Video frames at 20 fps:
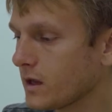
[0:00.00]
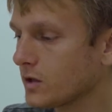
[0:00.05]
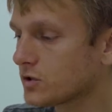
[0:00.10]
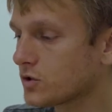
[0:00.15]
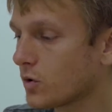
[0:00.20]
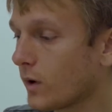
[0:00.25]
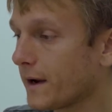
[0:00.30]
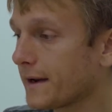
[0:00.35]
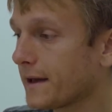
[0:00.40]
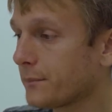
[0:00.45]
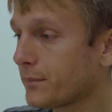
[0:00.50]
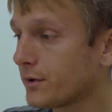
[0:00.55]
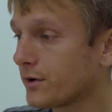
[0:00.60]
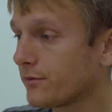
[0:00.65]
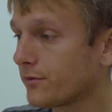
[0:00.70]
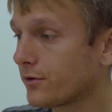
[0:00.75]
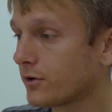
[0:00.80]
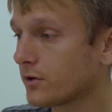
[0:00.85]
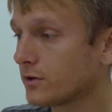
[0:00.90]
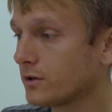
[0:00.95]
So what happened
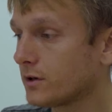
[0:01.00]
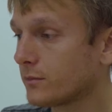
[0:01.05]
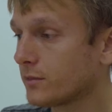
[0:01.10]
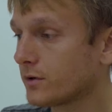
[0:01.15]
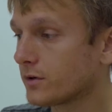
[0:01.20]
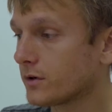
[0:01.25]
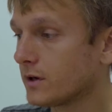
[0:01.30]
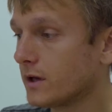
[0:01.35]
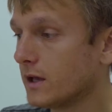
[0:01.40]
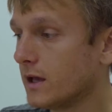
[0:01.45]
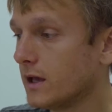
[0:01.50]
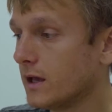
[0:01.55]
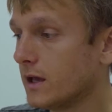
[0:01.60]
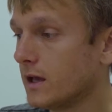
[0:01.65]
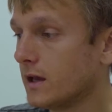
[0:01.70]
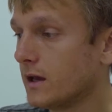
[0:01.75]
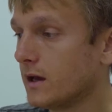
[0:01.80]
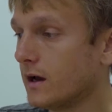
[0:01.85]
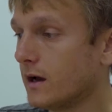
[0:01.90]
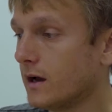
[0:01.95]
for number
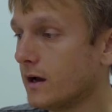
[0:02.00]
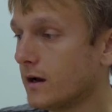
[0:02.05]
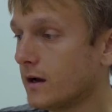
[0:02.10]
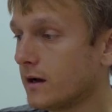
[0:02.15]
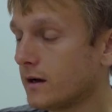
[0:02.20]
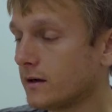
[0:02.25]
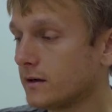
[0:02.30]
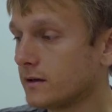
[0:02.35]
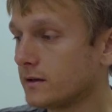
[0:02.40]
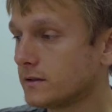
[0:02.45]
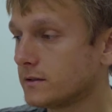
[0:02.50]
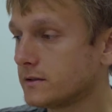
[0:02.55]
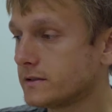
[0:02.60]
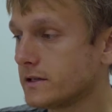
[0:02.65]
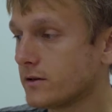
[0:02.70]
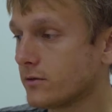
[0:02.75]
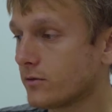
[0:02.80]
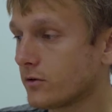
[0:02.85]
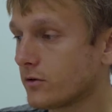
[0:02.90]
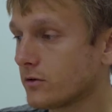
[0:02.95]

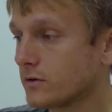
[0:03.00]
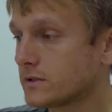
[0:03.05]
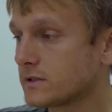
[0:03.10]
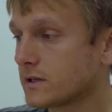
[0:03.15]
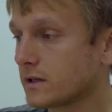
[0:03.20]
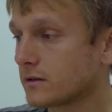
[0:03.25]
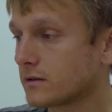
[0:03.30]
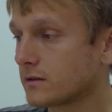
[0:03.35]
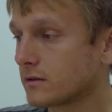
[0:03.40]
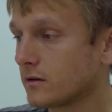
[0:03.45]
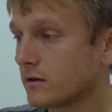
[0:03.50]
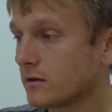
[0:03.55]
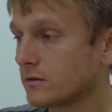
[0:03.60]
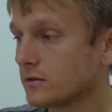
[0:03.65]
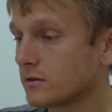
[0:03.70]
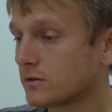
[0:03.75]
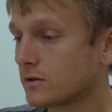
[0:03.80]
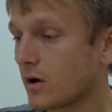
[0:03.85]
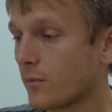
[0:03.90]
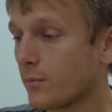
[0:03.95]
0 is that on
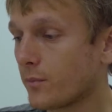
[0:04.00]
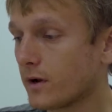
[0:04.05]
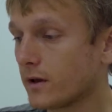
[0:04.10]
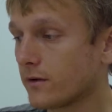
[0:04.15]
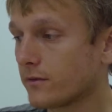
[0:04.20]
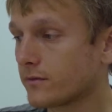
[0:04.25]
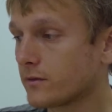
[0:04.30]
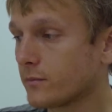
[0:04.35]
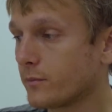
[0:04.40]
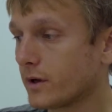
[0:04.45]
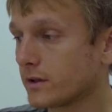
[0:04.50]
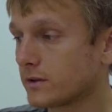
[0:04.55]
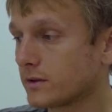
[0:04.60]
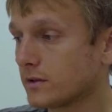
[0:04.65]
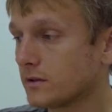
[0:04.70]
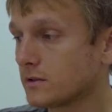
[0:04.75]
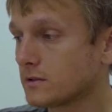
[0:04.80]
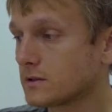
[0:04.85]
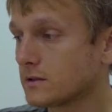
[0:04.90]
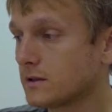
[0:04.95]
the top left
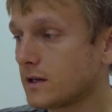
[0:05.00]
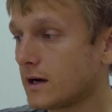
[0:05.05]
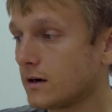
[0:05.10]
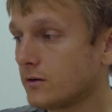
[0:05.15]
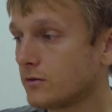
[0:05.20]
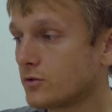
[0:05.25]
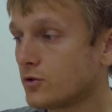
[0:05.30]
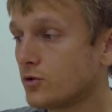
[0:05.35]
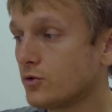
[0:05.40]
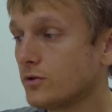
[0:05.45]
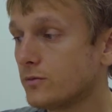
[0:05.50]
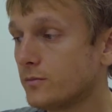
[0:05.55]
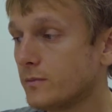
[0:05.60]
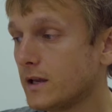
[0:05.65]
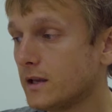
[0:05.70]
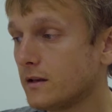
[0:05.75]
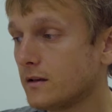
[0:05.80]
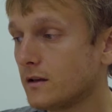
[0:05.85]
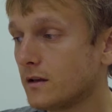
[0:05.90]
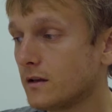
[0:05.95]
buttons now could
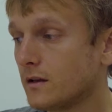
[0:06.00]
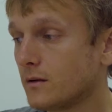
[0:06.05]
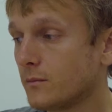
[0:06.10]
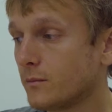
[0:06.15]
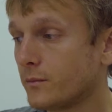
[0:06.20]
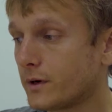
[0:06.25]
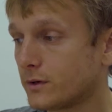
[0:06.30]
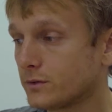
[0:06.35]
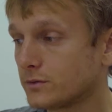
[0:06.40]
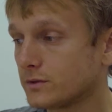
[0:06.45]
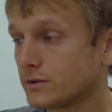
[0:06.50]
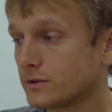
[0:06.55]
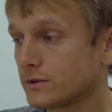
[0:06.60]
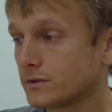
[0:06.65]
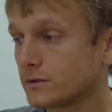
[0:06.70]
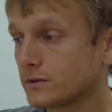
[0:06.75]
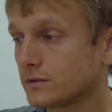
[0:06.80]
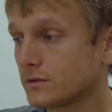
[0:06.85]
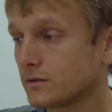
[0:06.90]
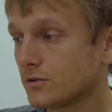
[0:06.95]
mean
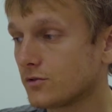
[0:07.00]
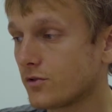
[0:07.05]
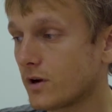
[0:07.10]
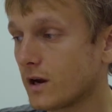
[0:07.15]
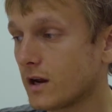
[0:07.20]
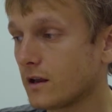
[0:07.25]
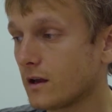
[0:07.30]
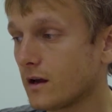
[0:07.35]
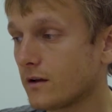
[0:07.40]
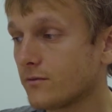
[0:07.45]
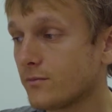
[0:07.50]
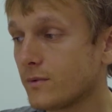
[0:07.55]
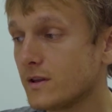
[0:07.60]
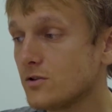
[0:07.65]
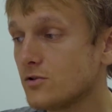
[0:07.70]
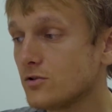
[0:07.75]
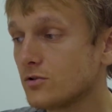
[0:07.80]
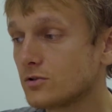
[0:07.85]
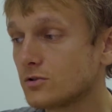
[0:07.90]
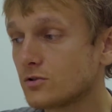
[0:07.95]
both gray, have been
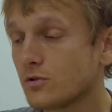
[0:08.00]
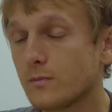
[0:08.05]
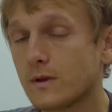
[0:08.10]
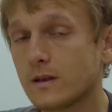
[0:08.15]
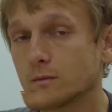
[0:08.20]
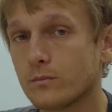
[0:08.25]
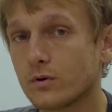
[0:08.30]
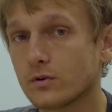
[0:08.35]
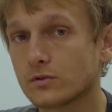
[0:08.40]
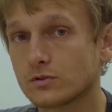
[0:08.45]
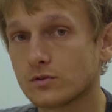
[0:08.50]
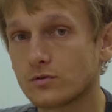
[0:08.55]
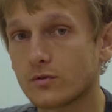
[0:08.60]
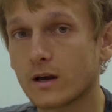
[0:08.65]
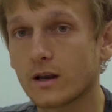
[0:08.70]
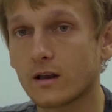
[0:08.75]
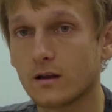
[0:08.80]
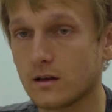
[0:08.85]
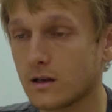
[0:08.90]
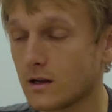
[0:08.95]
used to mean both
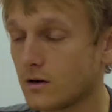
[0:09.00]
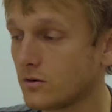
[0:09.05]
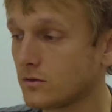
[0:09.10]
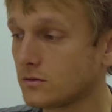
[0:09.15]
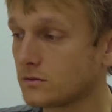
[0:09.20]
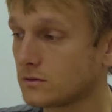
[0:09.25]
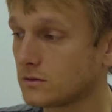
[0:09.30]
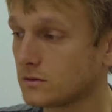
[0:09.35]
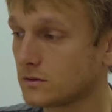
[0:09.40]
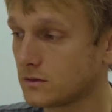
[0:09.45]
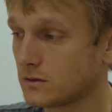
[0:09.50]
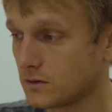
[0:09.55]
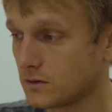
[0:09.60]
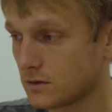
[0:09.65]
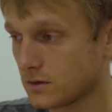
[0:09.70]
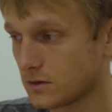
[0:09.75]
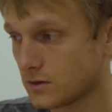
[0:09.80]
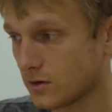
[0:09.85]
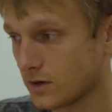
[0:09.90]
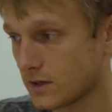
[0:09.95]
gray and yellow.
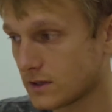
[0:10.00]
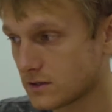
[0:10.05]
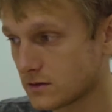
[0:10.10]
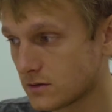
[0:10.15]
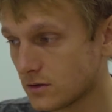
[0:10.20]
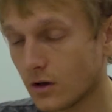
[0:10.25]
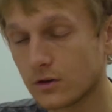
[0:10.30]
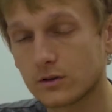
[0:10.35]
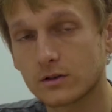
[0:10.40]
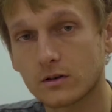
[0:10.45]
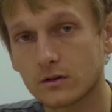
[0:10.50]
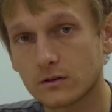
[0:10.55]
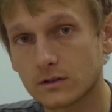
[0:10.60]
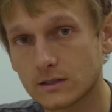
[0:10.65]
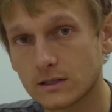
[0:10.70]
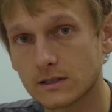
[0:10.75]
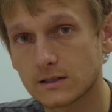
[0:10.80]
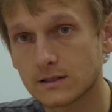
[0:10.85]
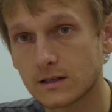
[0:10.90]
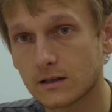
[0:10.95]
So it's not
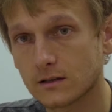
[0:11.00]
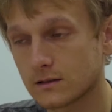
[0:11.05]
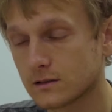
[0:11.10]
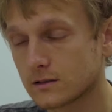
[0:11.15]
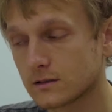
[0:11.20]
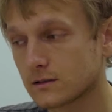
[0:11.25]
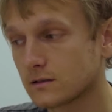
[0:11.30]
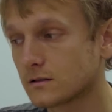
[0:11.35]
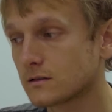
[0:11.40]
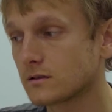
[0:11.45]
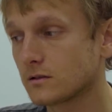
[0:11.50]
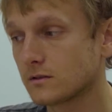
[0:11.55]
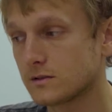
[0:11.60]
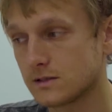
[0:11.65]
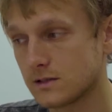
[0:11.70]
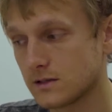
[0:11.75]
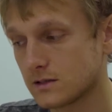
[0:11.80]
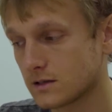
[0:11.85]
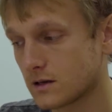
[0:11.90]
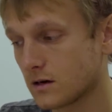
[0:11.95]
consistent, so it's
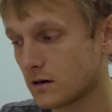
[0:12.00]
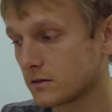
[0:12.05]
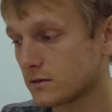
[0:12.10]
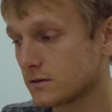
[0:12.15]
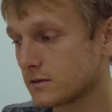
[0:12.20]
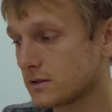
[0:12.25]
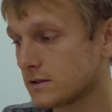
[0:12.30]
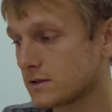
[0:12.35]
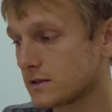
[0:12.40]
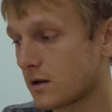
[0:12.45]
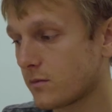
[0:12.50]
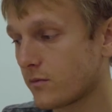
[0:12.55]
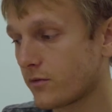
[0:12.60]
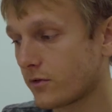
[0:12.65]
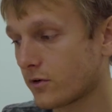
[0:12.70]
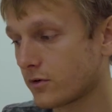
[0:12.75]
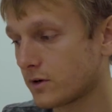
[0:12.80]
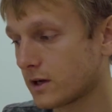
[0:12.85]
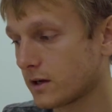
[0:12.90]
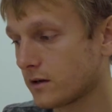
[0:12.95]
discarded. Same
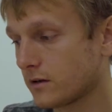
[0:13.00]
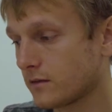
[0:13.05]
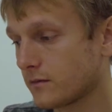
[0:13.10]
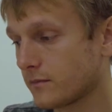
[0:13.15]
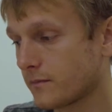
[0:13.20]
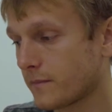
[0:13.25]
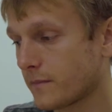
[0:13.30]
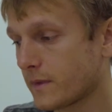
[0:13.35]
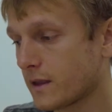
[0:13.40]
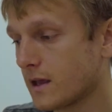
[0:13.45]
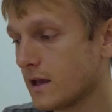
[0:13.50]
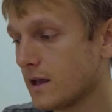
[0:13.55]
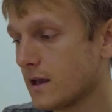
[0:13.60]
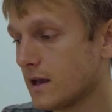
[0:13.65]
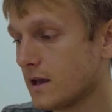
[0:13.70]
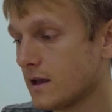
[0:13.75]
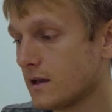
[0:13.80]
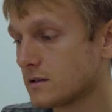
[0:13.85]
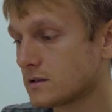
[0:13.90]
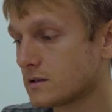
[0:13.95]
for 9.
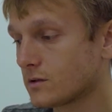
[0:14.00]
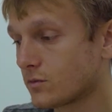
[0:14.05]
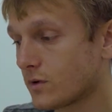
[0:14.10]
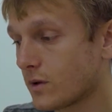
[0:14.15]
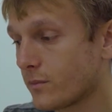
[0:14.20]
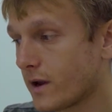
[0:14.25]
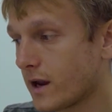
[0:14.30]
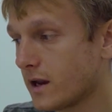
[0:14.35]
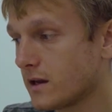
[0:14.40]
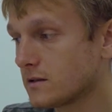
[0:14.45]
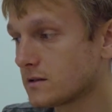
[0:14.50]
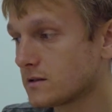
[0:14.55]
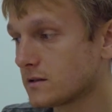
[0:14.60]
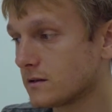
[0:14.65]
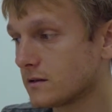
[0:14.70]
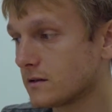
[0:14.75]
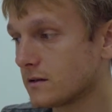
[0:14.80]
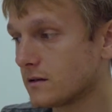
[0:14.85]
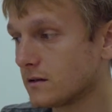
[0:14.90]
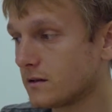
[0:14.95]
So remains
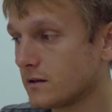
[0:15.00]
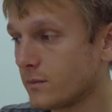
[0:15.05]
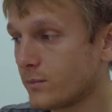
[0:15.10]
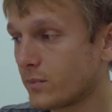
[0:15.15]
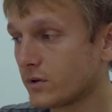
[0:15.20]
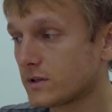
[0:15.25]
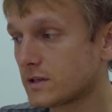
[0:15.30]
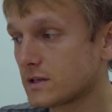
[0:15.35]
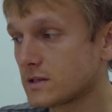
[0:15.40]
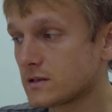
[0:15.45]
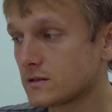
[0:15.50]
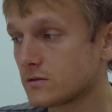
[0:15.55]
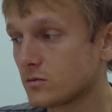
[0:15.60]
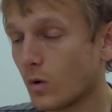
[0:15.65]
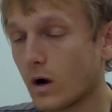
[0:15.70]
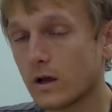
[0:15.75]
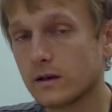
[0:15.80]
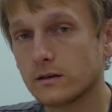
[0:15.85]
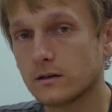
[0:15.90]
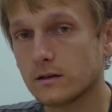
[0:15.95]
hypothesis
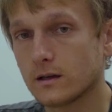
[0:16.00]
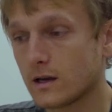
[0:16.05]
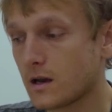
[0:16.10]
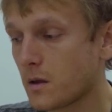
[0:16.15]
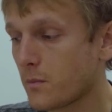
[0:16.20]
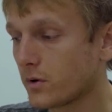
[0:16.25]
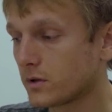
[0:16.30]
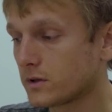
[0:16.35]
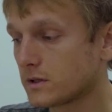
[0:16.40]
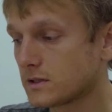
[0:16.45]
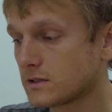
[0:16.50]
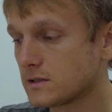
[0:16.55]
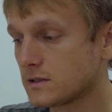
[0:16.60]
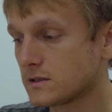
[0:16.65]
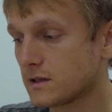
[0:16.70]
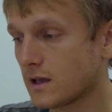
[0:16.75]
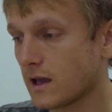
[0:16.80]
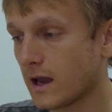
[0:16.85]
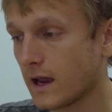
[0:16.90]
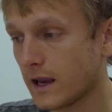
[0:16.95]
1 and
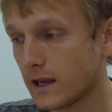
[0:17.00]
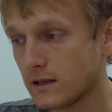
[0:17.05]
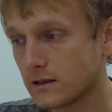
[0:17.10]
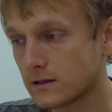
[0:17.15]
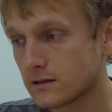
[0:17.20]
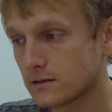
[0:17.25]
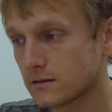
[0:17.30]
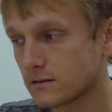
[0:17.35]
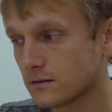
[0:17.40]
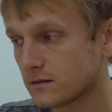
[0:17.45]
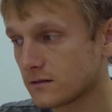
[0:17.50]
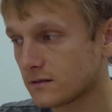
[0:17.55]
hypothesis 8.